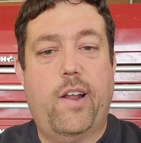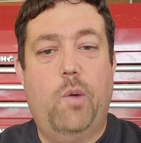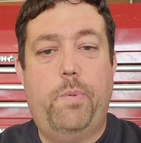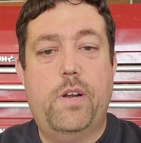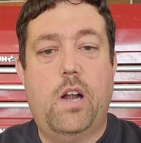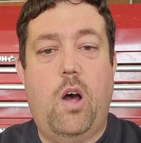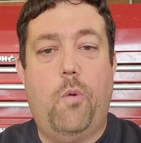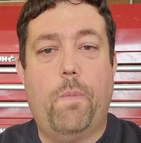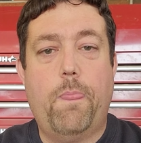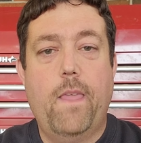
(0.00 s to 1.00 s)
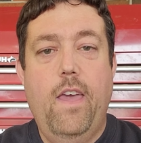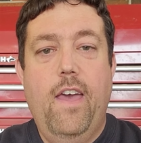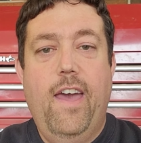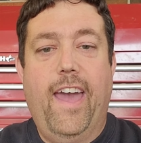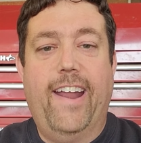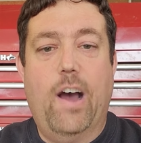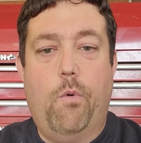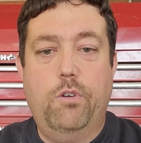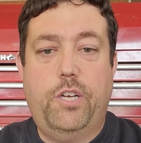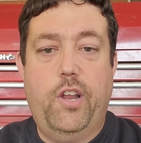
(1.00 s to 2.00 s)
and I don't put it on. And I
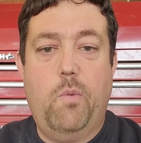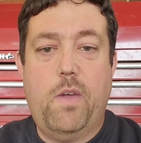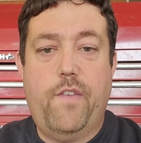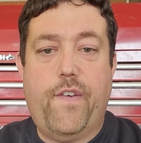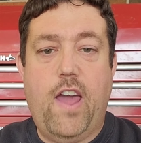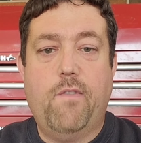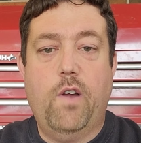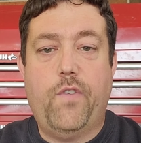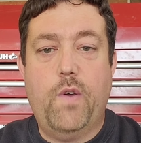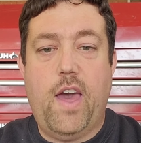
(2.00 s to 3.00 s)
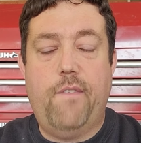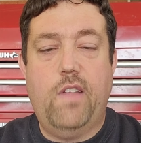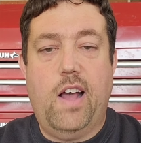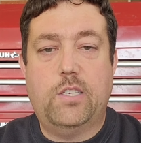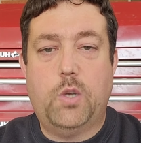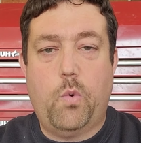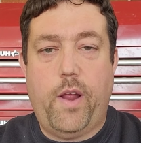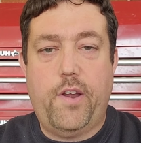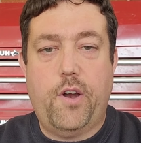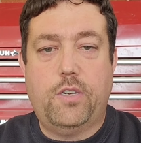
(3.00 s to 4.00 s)
want you to do me a favor. If you have not
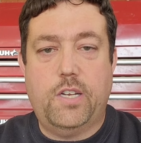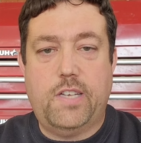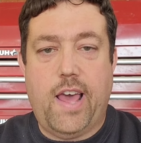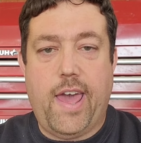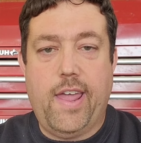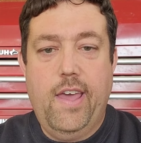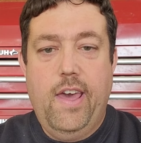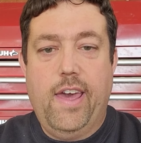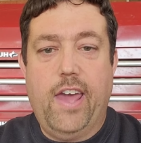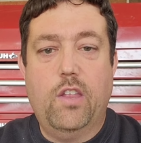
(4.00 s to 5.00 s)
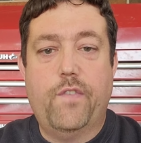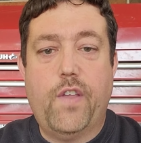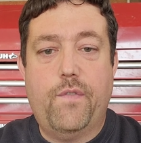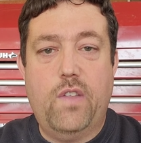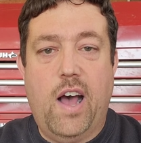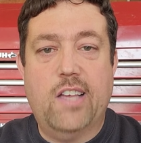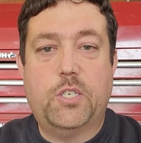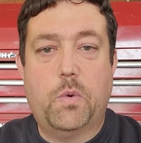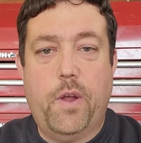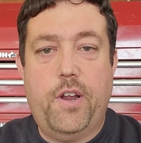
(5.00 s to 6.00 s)
surrendered today, either if you've not
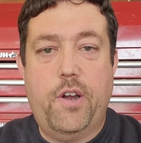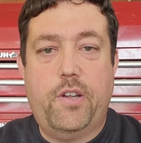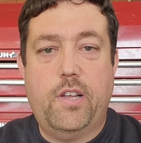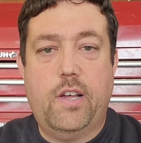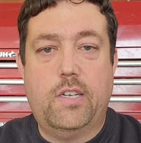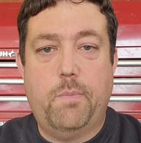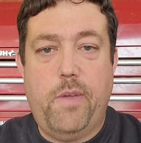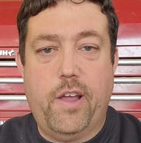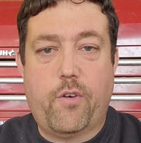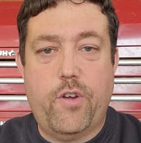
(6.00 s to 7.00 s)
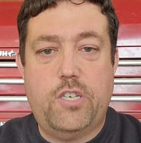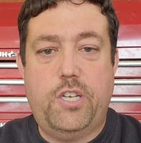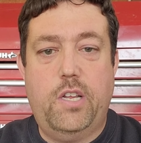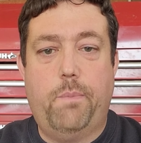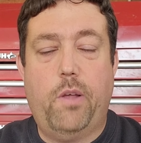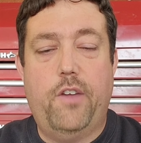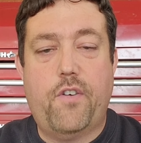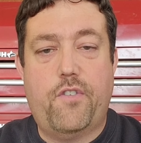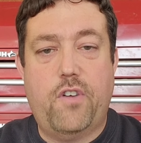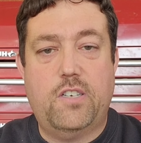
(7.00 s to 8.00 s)
surrendered to, to be a Christian, to place
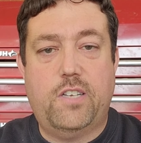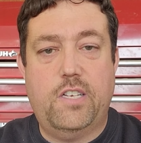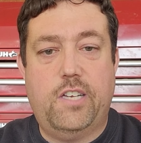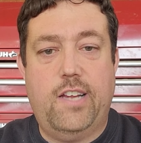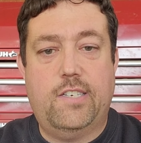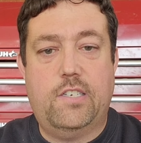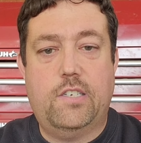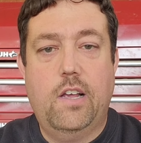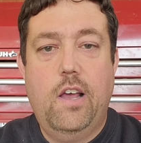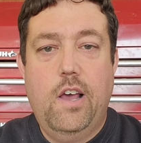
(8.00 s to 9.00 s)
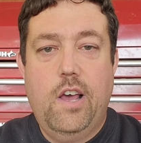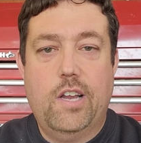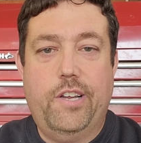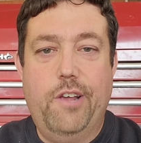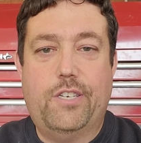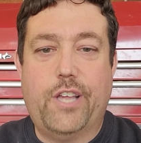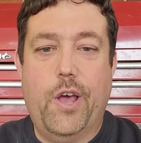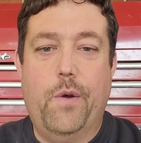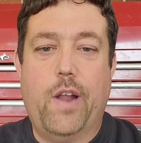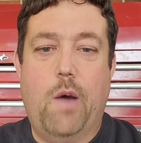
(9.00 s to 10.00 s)
your trust in Jesus, do
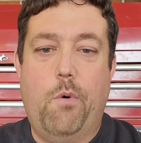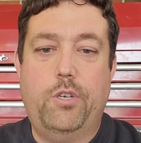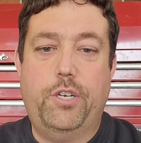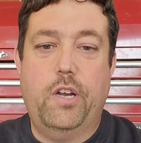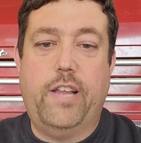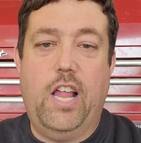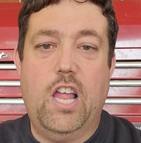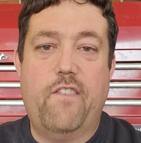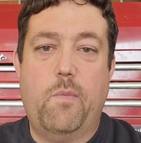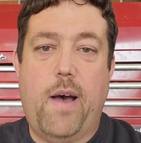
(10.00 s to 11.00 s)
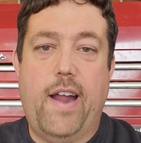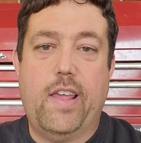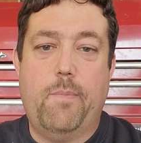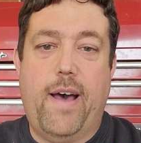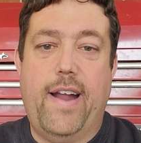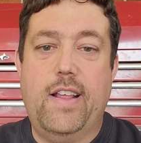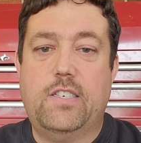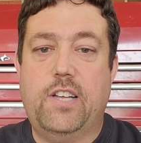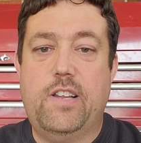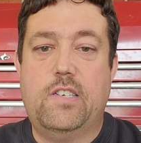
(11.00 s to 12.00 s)
so. And I want you to tell everybody about
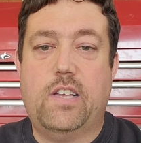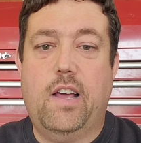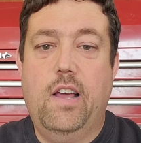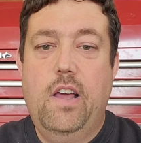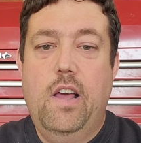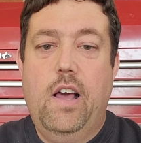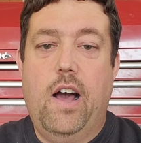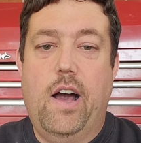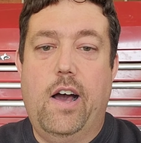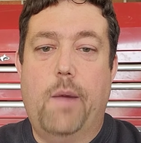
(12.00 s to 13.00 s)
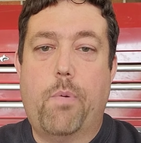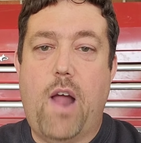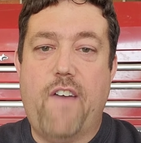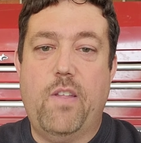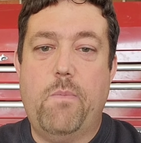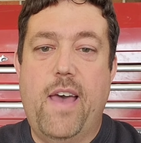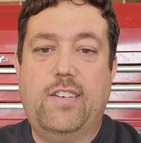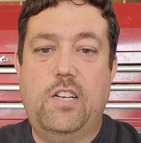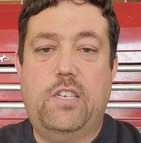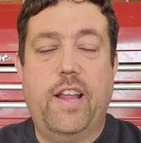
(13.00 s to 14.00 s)
it. Send us a, a private
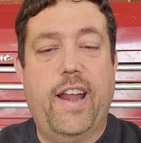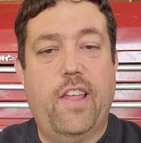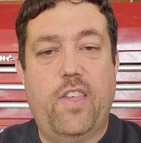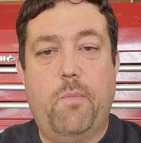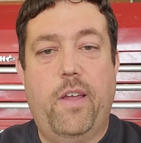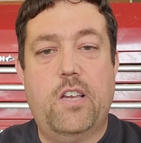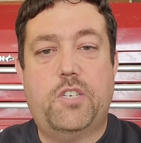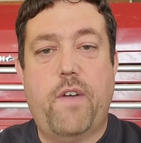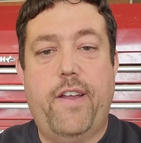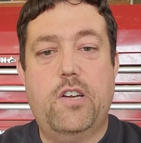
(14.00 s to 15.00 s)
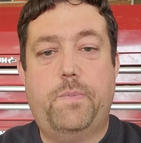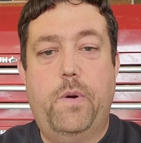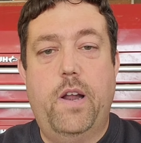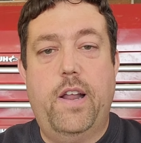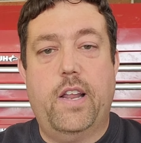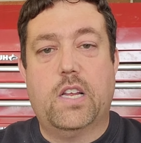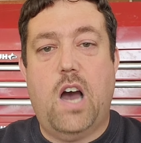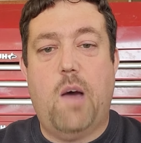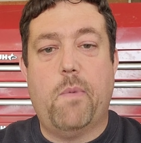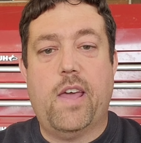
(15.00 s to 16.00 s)
message to any of the administrators. Put it in the
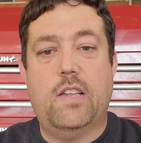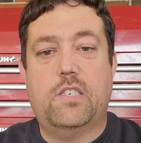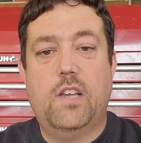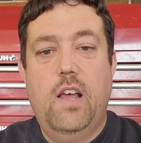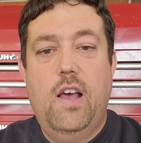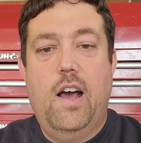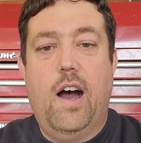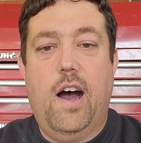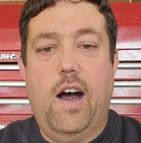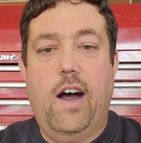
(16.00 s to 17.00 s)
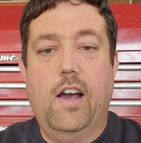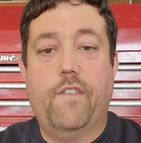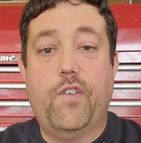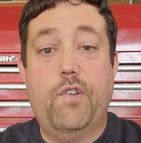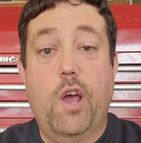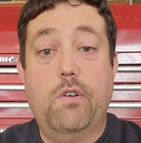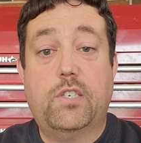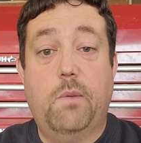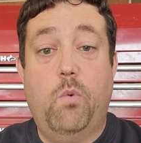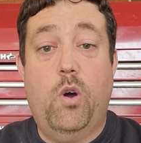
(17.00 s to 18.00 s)
comments. Uh, if you know
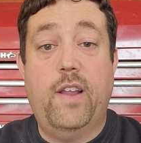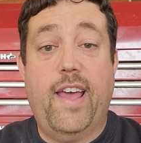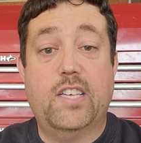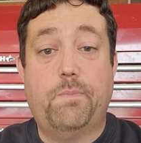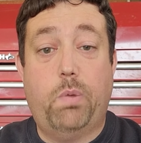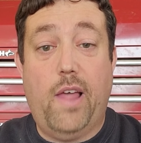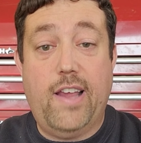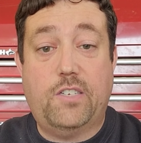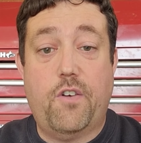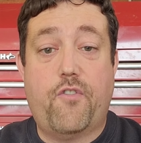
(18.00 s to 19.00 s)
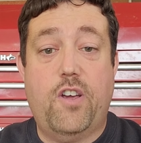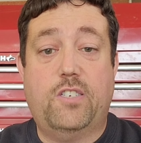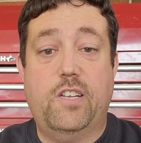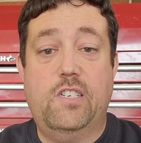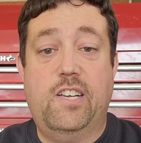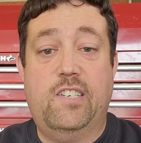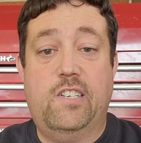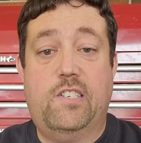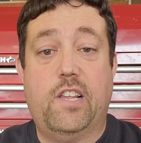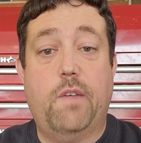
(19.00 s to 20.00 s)
someone that has placed their trust in
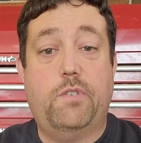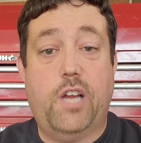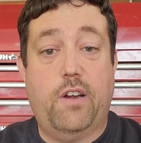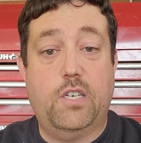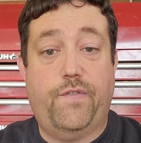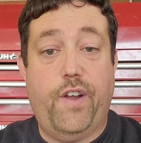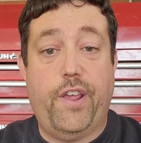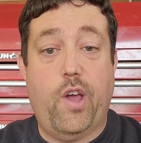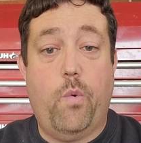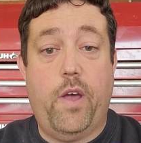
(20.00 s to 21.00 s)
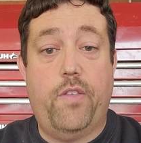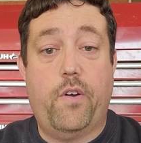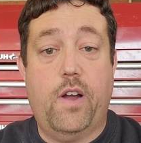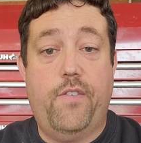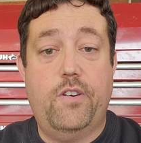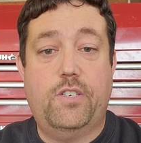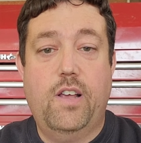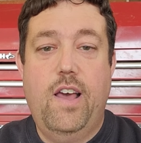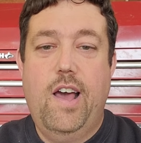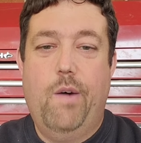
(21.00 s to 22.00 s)
Jesus that you've shared this video with or
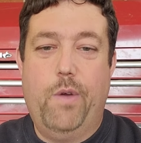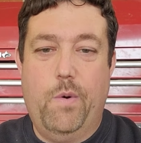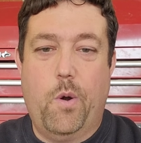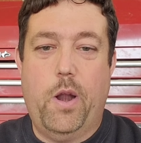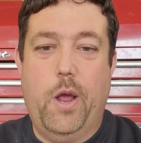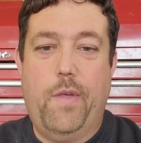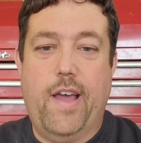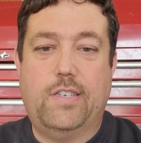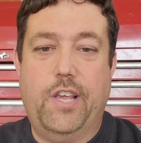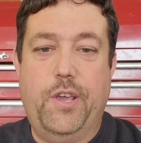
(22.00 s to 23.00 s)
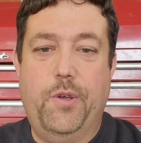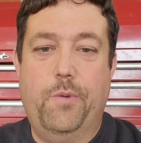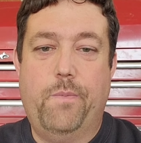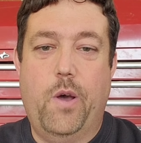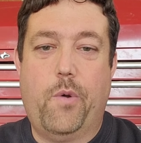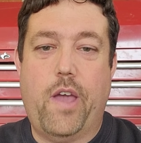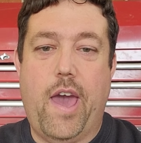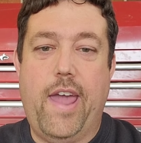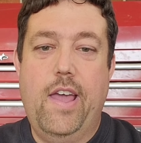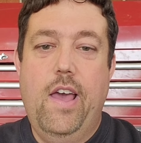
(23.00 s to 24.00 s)
others, we want to know that too,
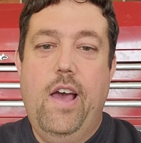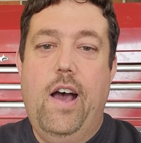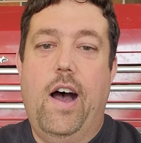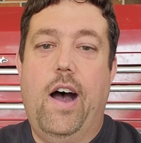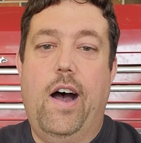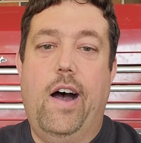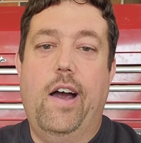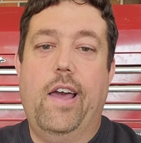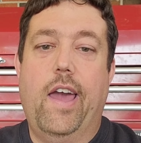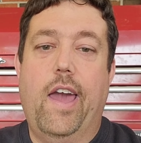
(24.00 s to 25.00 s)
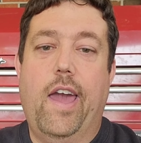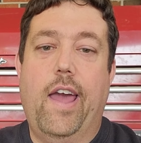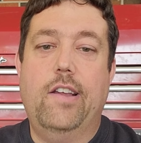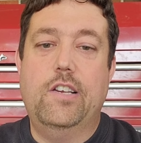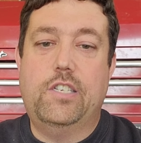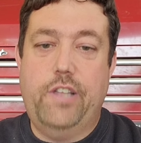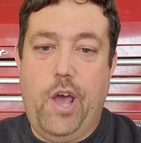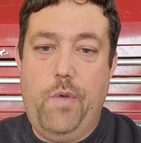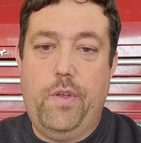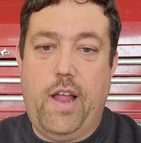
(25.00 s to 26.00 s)
okay? Uh, and just
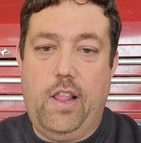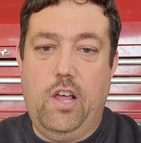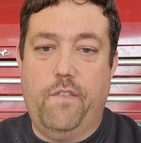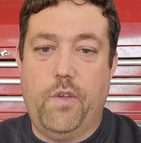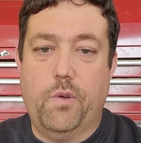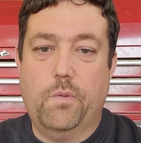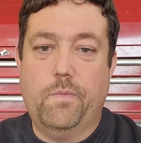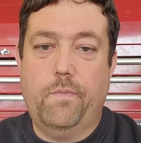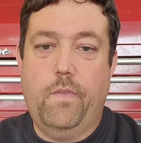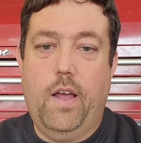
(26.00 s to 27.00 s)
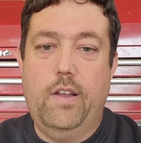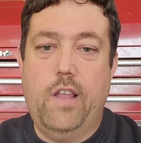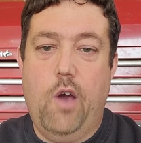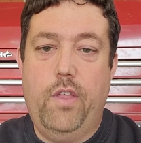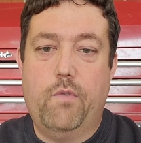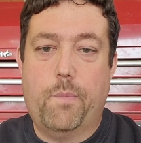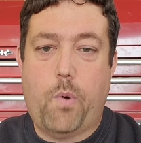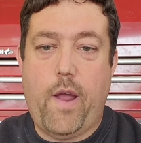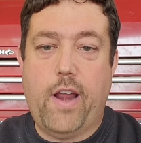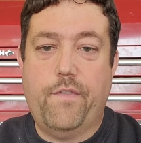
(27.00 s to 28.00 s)
know that I love you and know that we're
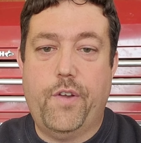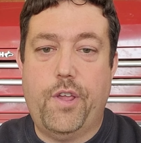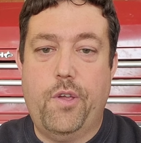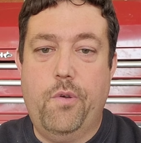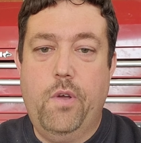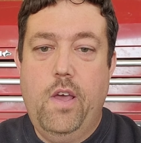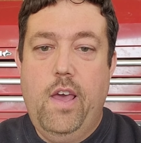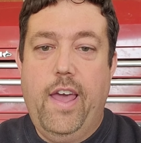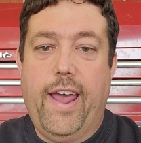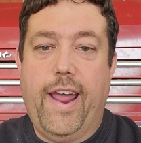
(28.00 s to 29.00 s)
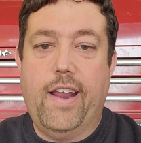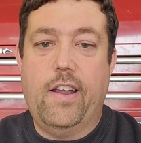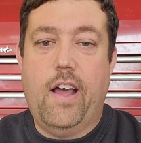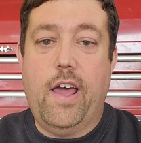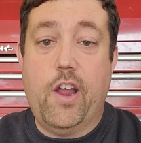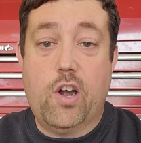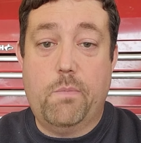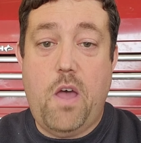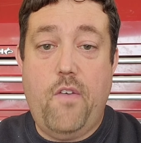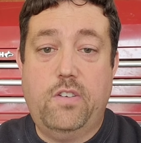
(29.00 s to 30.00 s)
praying for you. And uh, here
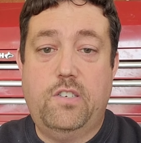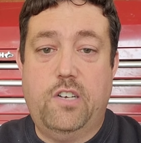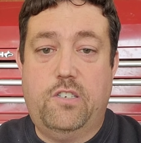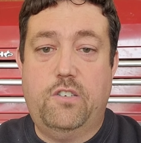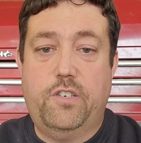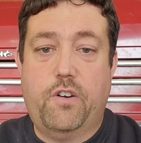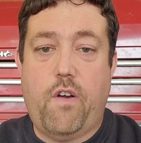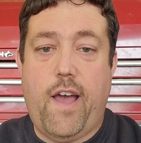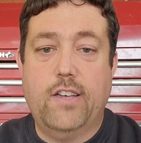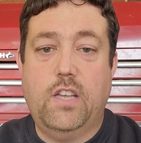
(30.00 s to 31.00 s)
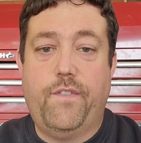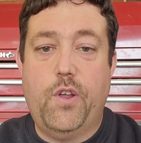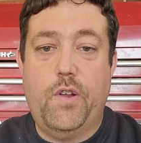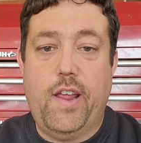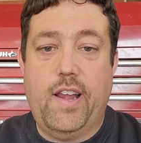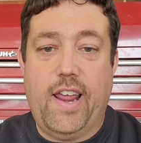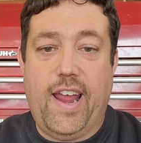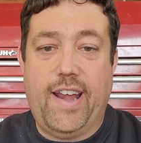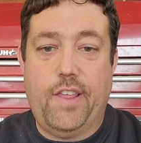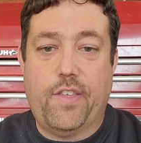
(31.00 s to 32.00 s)
at Brothers and Sisters in Christ, if you need
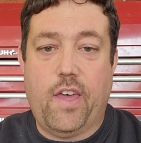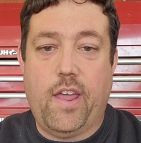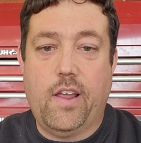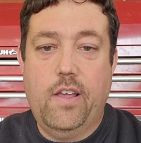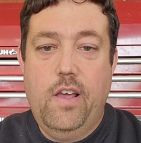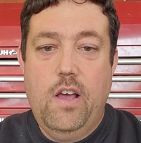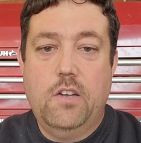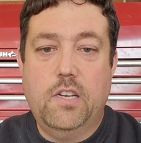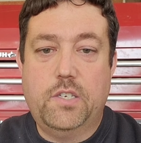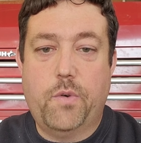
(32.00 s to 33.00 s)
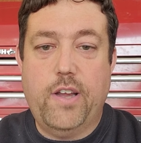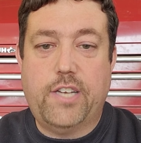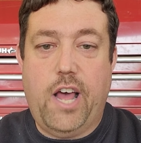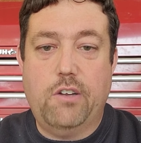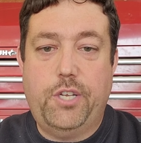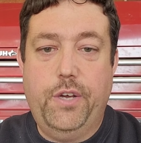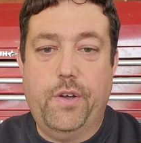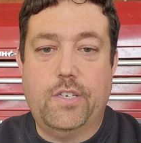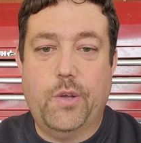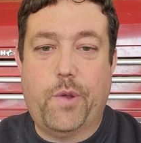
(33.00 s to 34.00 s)
anything, just reach out
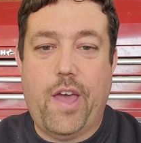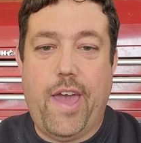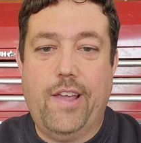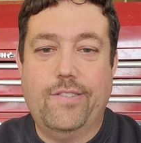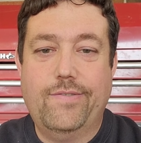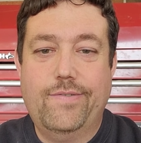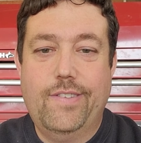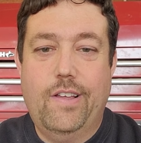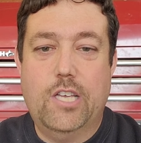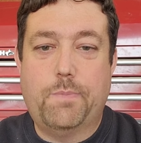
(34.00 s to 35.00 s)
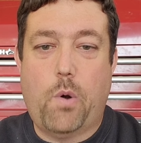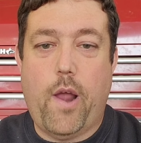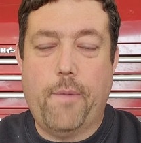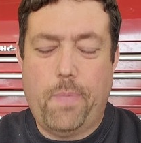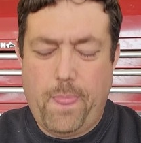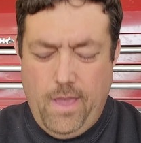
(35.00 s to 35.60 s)
to us, okay? Let's pray.